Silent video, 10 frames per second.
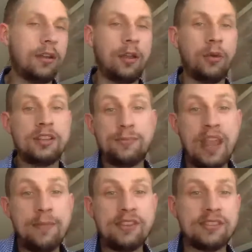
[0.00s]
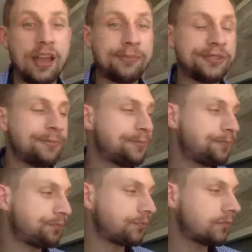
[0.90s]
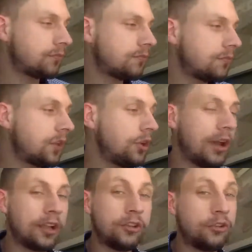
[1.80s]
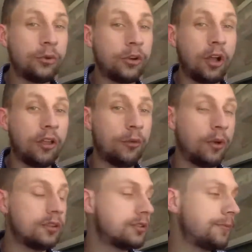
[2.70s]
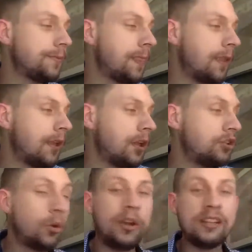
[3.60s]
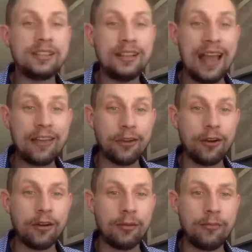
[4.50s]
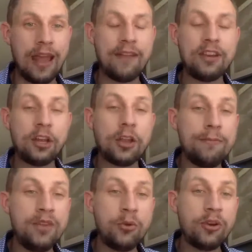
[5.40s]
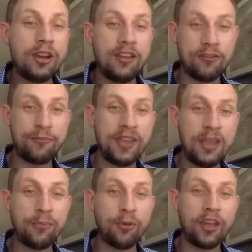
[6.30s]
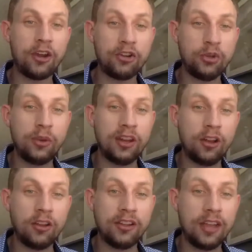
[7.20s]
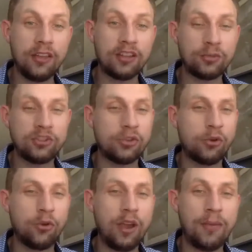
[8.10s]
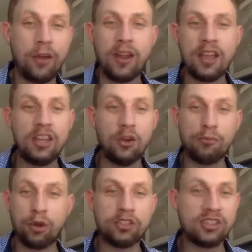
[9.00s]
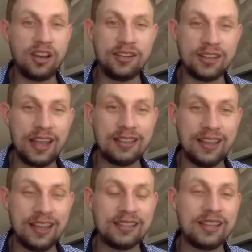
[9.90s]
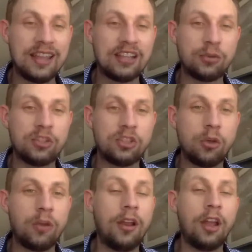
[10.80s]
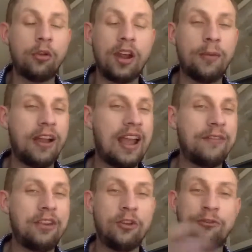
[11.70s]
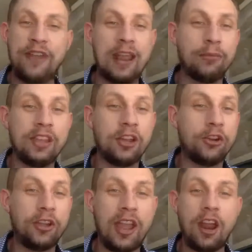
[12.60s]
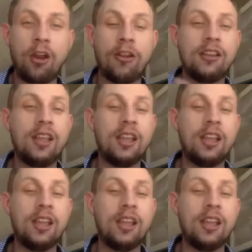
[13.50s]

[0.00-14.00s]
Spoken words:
it's baby steps. You're not going to do it all at once. Doing it together, having a community of people that are doing it all together. That's what's so great about, book studies like this. And that's what's so great about having your family under care, and,